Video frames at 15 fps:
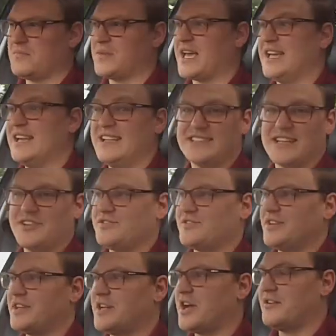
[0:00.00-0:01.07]
keyless
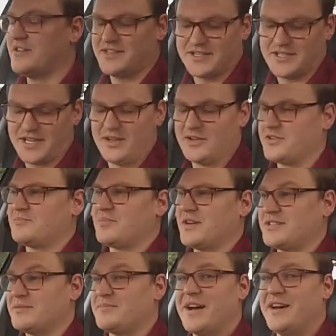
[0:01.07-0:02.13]
entry and go. As I say, you just
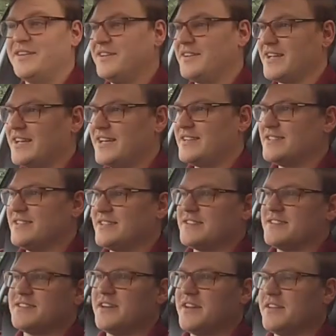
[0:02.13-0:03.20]
press the button on the gear stick
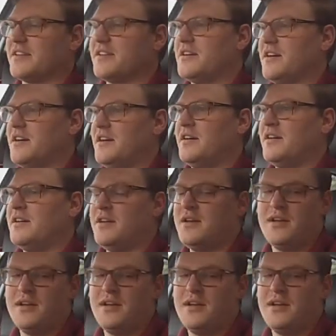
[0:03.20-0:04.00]
to start the car.